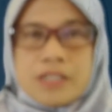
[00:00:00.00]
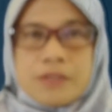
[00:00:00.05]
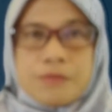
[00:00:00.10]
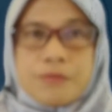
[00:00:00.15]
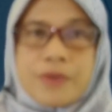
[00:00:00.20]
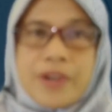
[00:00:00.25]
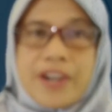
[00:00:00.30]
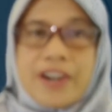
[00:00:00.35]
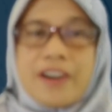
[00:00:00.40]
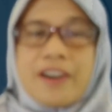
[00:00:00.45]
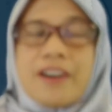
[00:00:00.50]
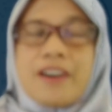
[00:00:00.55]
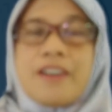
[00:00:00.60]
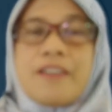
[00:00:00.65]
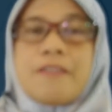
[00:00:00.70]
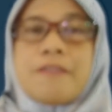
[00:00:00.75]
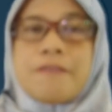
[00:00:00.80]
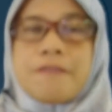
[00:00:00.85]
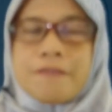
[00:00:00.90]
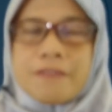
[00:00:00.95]

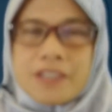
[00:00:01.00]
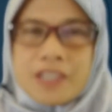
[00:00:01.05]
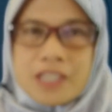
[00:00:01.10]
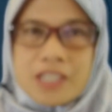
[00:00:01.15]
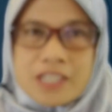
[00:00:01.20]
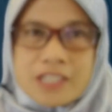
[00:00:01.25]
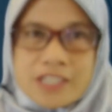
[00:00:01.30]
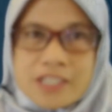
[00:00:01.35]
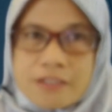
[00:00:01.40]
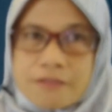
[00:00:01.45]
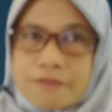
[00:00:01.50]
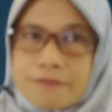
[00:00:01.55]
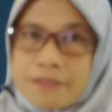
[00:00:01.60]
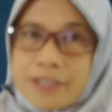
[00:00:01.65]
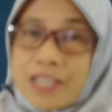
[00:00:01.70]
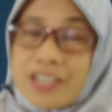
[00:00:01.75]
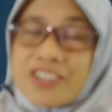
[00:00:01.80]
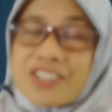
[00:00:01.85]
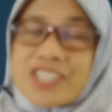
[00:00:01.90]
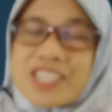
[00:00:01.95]
where P is the
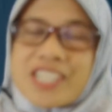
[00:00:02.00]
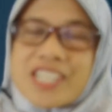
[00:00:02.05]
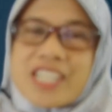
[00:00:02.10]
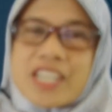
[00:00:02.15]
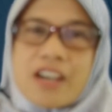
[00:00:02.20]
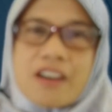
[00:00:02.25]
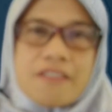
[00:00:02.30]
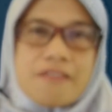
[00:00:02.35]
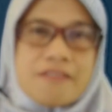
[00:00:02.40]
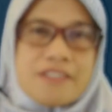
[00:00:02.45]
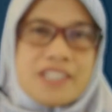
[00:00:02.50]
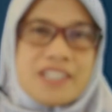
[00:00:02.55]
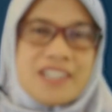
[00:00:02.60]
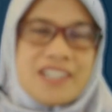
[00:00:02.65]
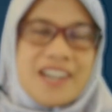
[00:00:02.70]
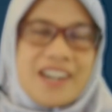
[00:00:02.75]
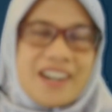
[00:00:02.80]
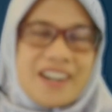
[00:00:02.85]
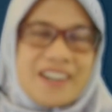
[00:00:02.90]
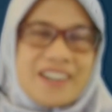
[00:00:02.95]
velocity of the
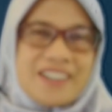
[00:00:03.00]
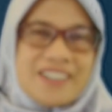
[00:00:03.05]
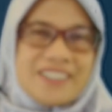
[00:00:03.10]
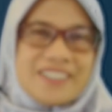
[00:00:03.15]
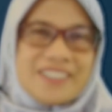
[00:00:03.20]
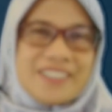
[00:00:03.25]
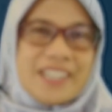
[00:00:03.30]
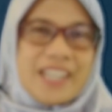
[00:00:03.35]
car